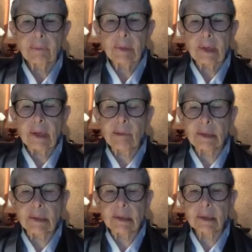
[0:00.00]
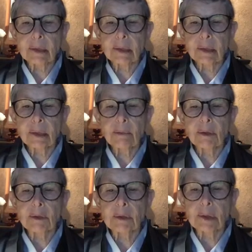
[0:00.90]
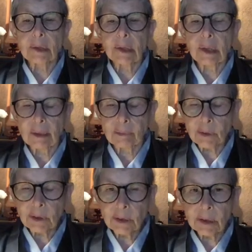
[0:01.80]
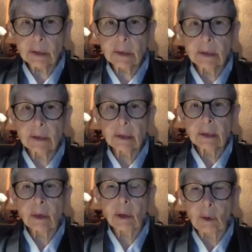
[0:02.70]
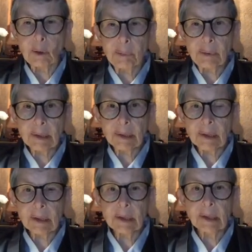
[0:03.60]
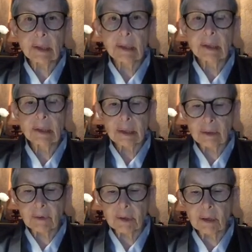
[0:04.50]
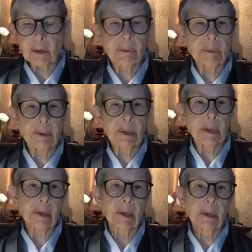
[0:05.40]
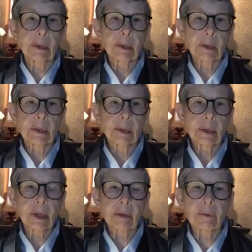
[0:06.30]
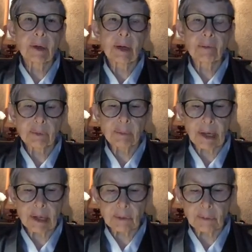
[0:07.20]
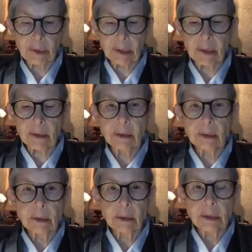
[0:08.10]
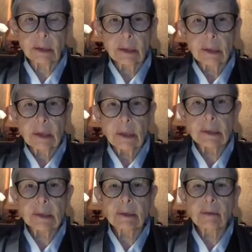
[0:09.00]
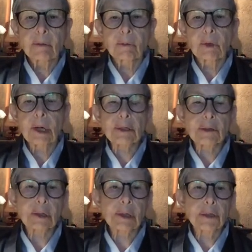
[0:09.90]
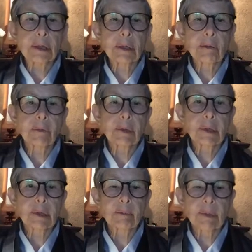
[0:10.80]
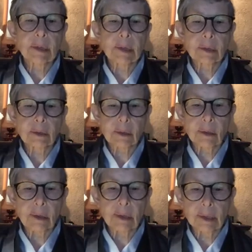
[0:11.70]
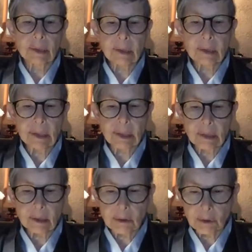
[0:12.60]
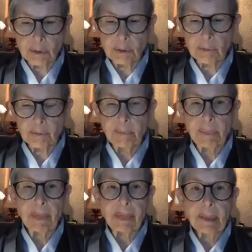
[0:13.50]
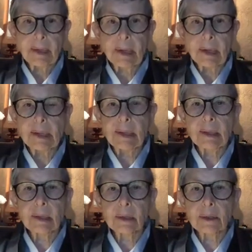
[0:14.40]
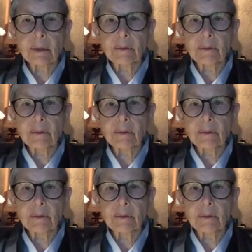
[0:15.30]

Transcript: He was the most humble, open, giving human being I've ever met, really. I did Rohatsu Sesshin with him in 1992 and also